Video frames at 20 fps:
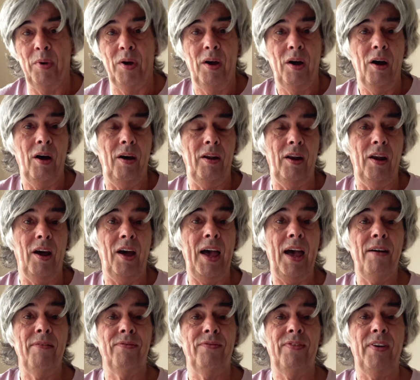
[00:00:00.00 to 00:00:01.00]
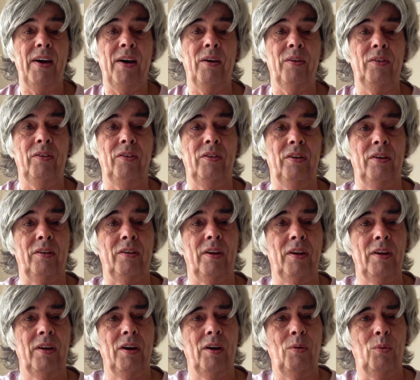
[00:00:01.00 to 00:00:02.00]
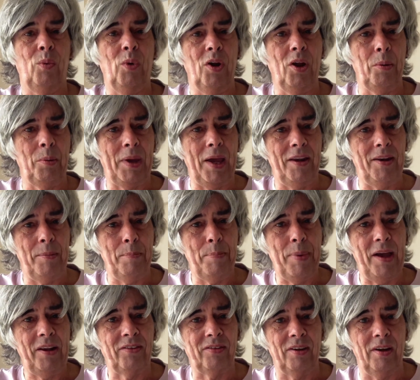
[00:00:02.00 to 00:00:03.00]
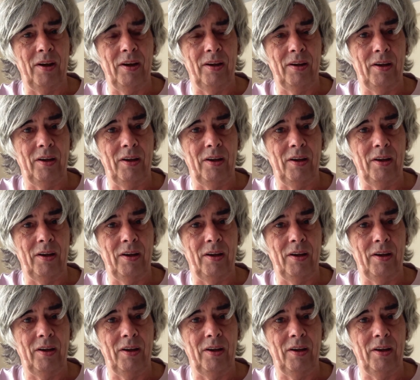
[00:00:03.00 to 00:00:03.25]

And I have found that when I'm getting better,